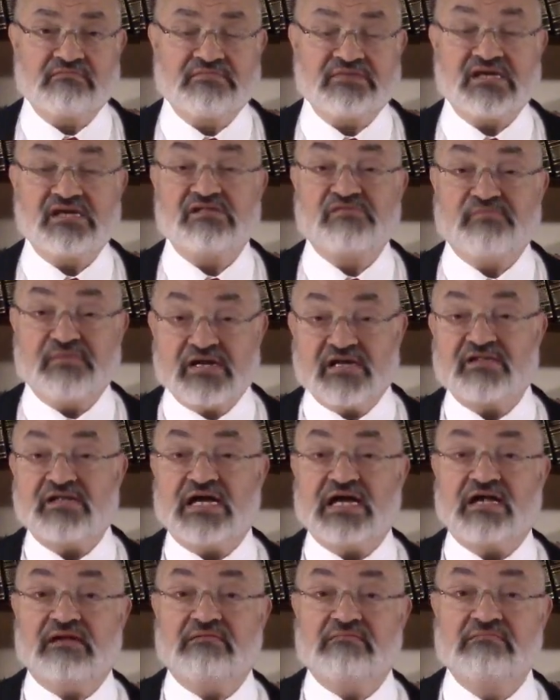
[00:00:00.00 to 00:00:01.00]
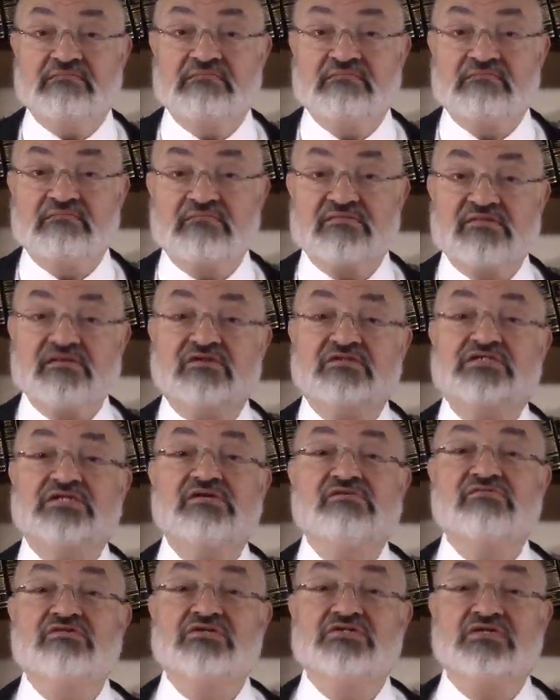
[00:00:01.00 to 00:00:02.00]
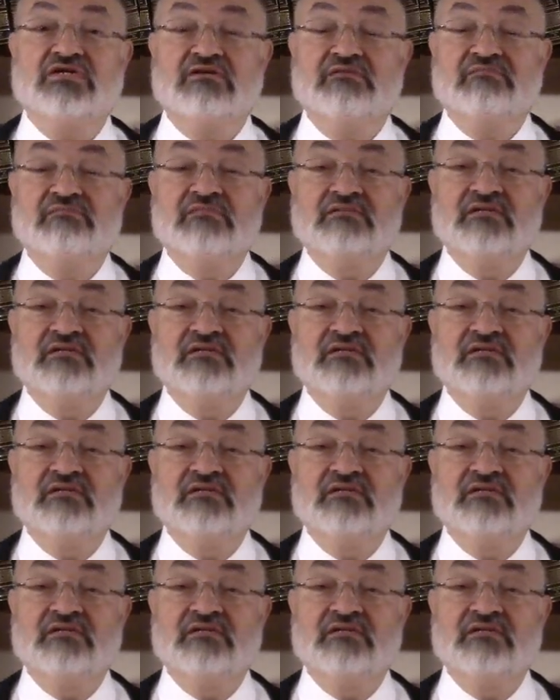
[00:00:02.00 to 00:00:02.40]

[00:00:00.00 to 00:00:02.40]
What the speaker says: In spite of that, Lashon is Lashon.